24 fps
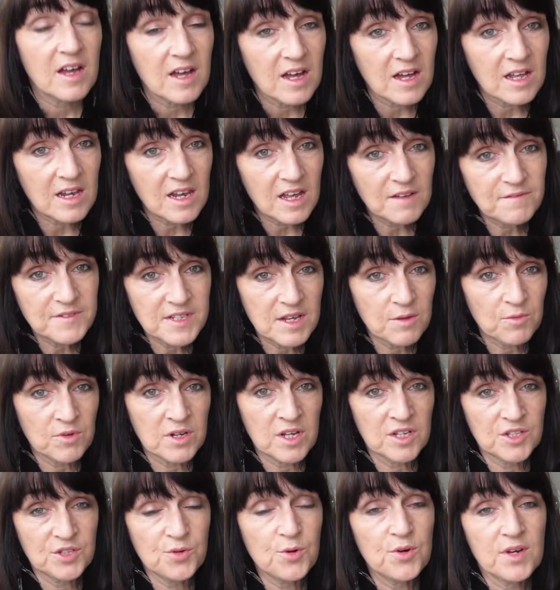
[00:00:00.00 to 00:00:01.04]
I loved it when
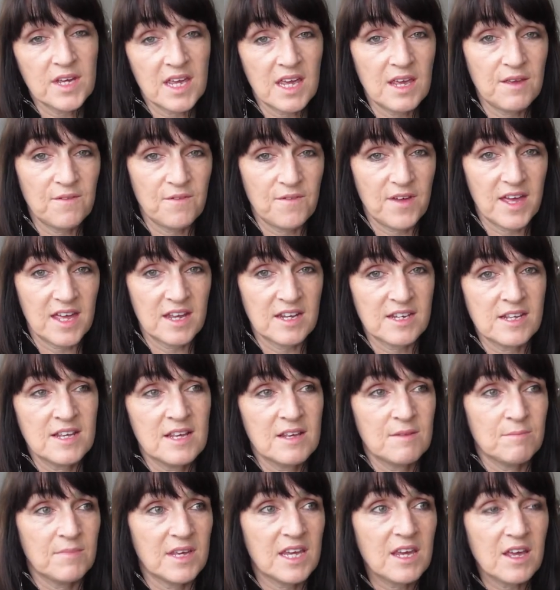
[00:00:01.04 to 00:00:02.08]
I taught Keep Fit
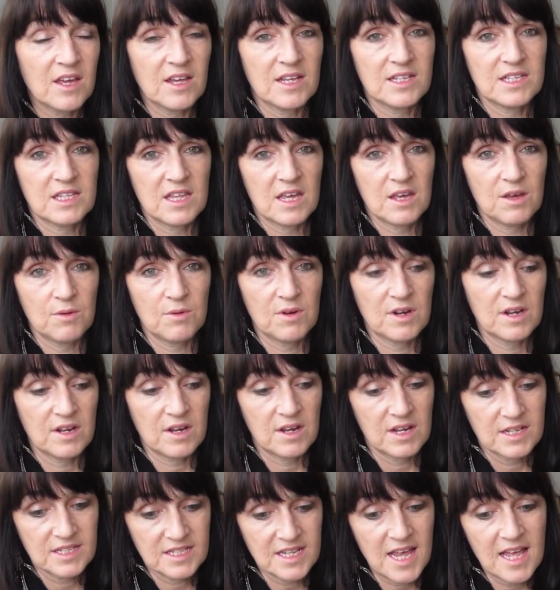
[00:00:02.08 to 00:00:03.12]
because there were
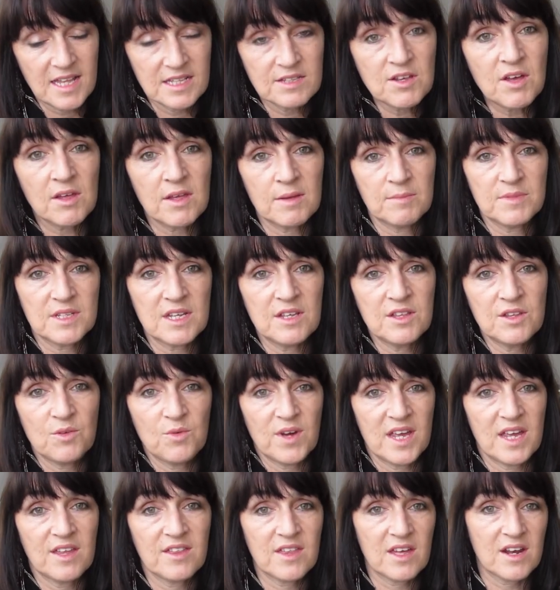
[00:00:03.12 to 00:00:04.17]
set times in the
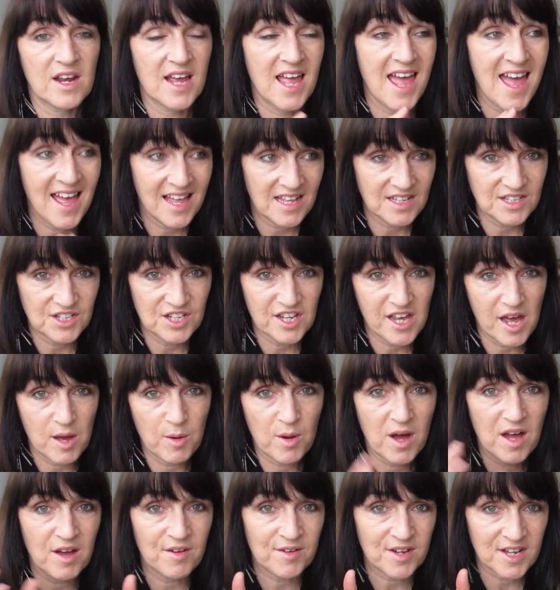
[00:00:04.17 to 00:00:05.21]
week that I had to go
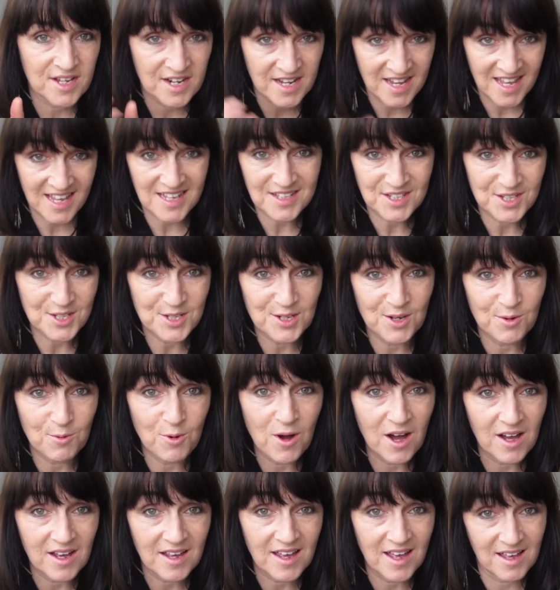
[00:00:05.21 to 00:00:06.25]
out and I had to do a
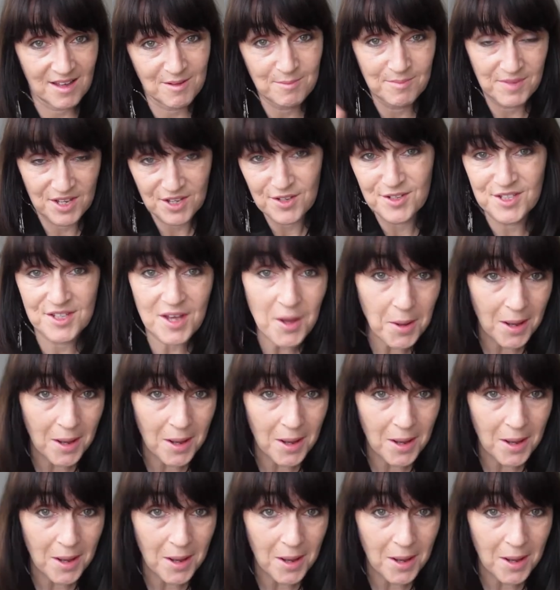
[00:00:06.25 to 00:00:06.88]
workout because